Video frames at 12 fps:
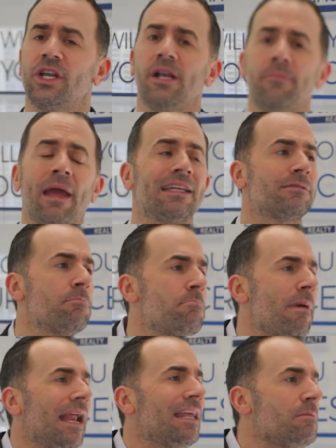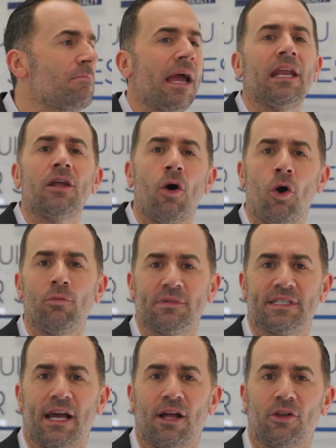and it makes many, many home
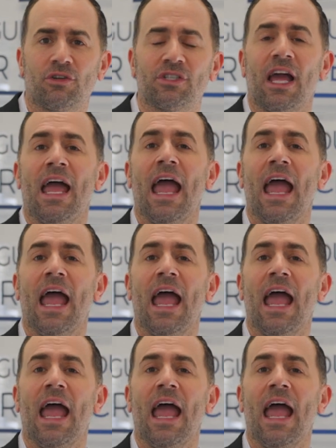sellers